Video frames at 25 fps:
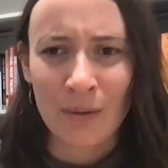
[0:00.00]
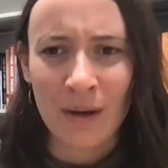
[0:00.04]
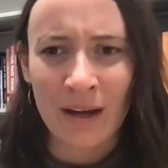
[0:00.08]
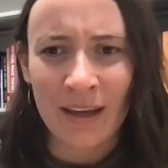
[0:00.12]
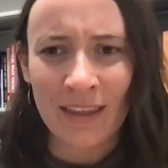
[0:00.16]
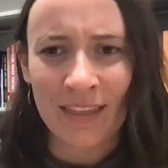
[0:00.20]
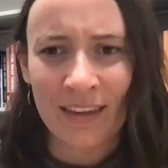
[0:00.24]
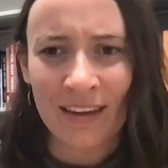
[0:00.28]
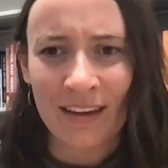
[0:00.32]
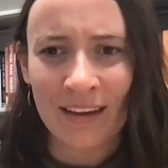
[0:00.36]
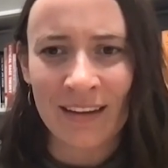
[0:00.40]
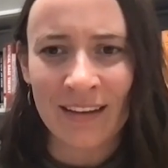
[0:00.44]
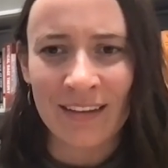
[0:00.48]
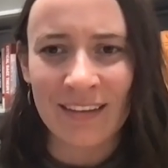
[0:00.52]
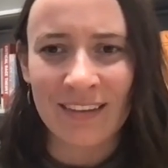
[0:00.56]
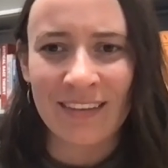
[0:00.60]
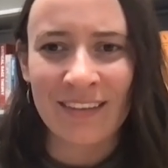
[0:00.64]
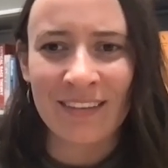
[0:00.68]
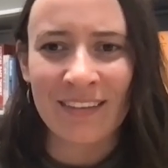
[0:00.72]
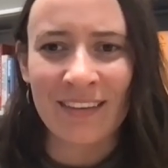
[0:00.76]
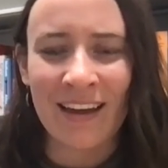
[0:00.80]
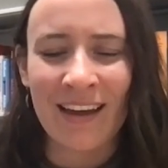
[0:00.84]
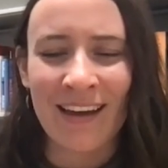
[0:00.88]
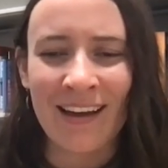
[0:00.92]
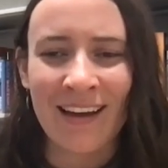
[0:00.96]
I think
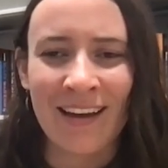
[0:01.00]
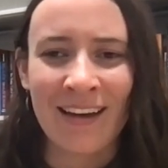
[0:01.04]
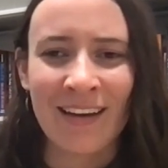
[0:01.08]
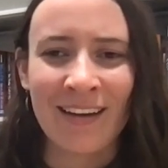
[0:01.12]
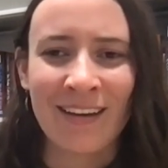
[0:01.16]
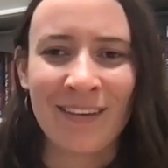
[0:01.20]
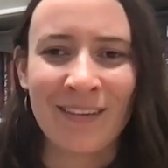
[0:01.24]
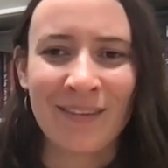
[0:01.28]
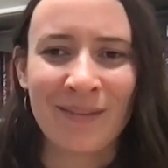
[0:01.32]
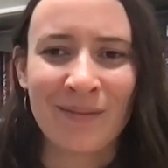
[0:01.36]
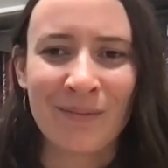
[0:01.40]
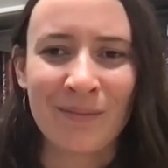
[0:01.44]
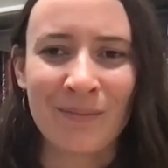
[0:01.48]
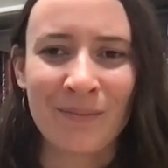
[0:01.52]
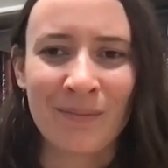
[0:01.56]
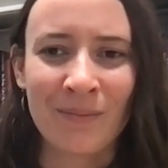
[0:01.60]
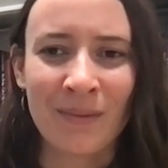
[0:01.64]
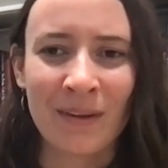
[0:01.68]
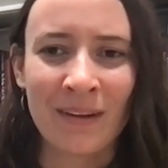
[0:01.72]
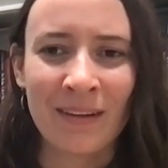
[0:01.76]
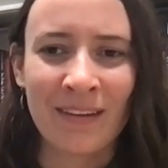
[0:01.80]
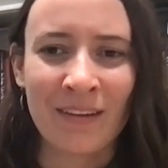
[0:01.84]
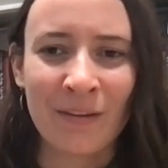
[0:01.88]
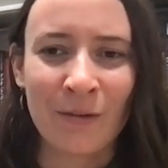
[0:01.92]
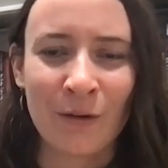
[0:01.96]
it's
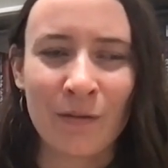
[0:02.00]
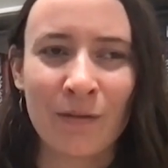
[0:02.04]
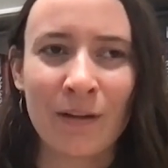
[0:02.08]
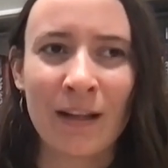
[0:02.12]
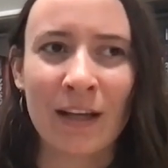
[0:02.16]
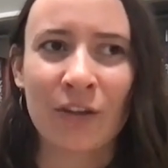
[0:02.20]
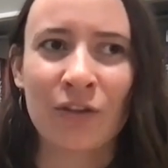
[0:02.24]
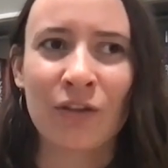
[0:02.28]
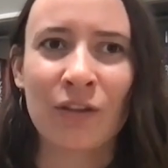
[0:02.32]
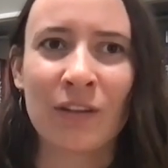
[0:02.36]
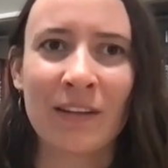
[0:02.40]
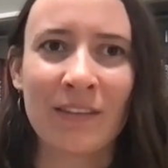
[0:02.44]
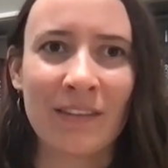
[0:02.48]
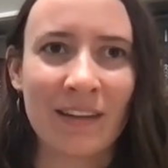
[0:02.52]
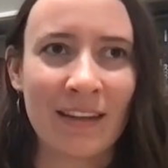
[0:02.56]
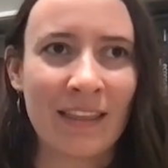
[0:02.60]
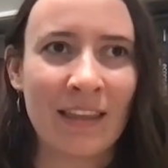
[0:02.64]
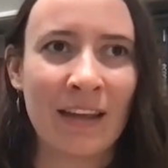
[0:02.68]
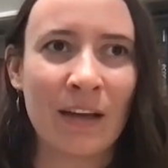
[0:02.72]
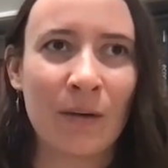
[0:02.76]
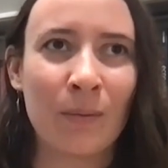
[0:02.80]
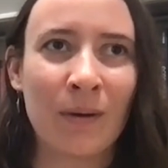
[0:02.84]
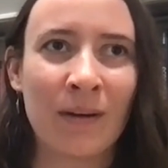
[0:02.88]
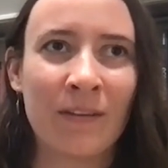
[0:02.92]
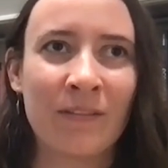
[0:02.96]
a reflection of, I
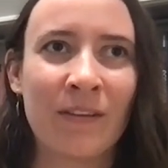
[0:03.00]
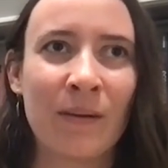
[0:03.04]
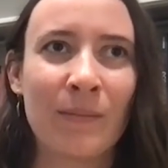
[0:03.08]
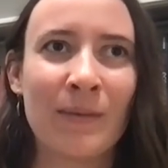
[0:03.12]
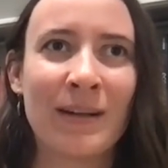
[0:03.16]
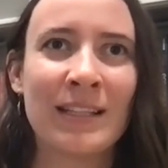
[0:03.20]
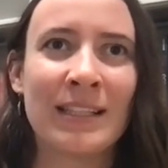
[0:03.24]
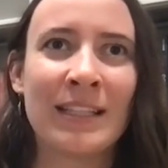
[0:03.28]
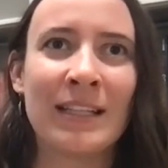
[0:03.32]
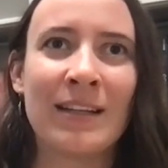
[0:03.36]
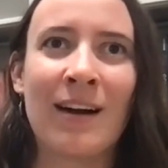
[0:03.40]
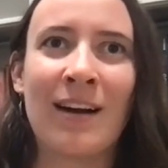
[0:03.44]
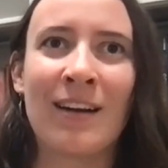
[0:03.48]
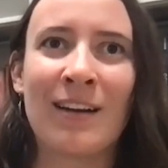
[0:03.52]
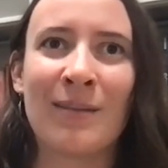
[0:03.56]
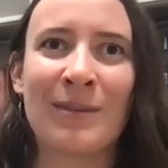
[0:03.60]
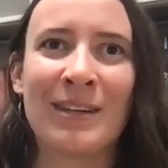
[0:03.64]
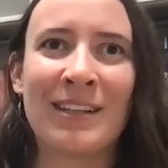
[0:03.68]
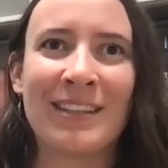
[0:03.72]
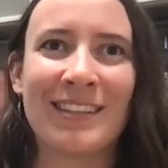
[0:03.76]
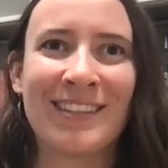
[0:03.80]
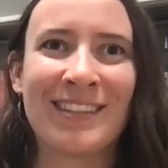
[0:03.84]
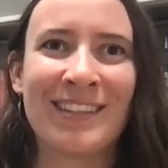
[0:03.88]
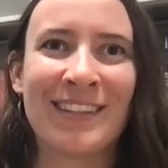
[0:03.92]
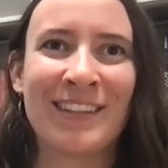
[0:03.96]
think, what feminist
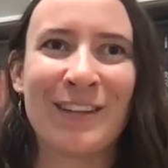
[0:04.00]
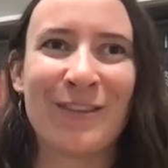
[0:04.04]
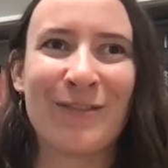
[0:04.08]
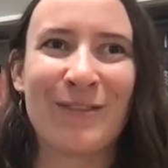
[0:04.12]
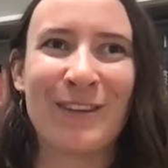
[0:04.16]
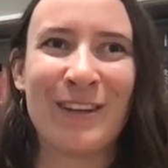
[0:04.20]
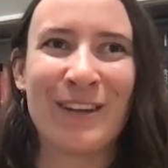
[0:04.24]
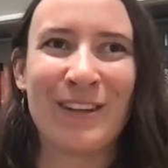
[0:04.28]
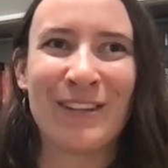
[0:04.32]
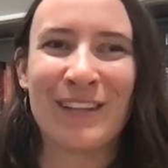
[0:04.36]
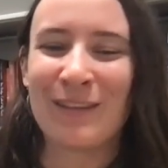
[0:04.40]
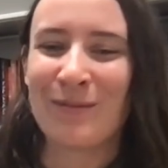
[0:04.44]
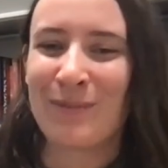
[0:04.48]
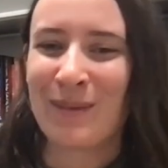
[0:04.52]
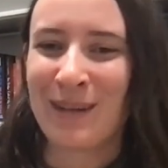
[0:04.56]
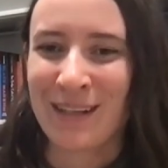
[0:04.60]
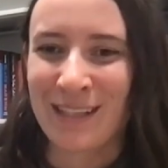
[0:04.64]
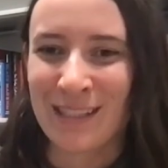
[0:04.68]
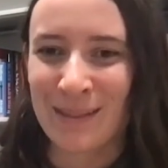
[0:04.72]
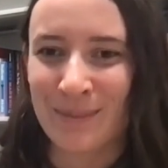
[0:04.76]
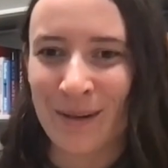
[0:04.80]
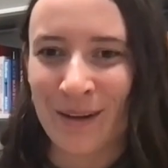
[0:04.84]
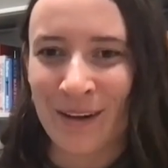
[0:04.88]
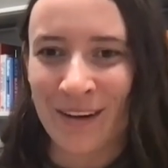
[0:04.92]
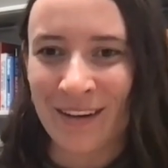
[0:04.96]
economists in the field have been
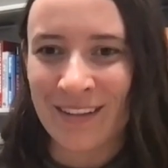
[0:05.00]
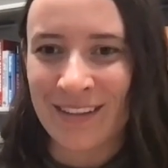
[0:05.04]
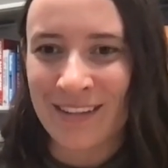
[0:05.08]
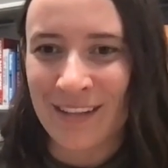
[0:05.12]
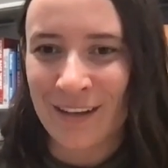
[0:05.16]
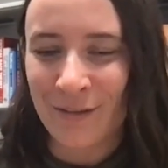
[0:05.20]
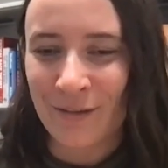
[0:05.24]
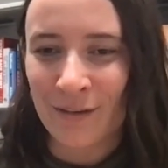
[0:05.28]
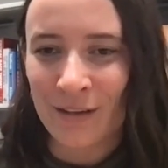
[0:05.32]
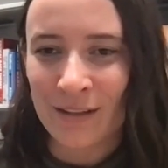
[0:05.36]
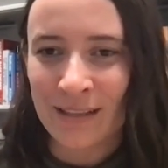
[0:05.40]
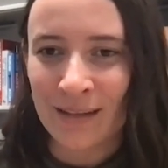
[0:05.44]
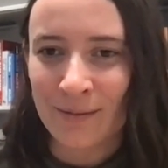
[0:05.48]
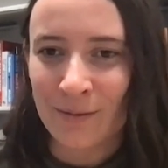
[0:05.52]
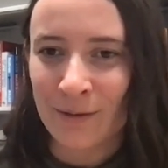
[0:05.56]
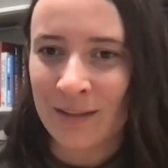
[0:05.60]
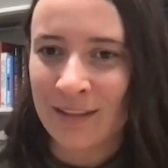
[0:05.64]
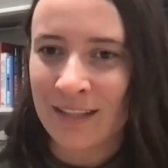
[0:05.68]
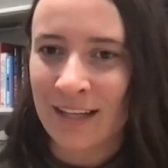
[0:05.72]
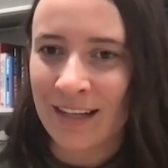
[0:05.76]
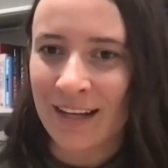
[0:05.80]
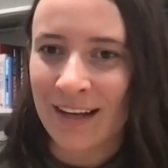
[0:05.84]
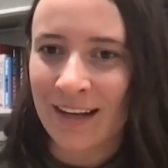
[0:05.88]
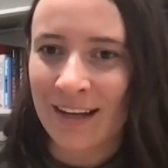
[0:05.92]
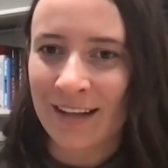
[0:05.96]
experiencing for several
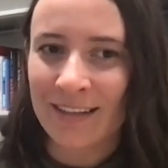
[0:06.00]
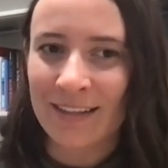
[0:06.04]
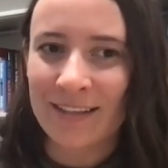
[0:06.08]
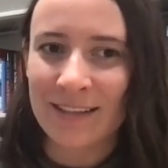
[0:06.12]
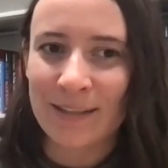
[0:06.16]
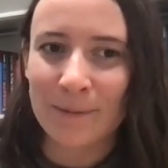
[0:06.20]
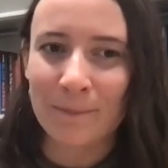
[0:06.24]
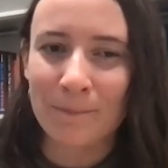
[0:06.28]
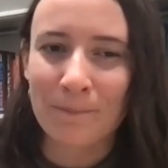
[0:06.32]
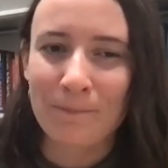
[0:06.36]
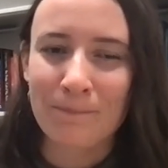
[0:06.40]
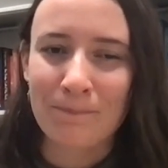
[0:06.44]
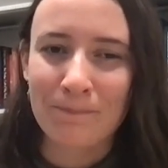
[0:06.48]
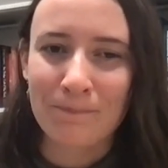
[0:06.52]
decades.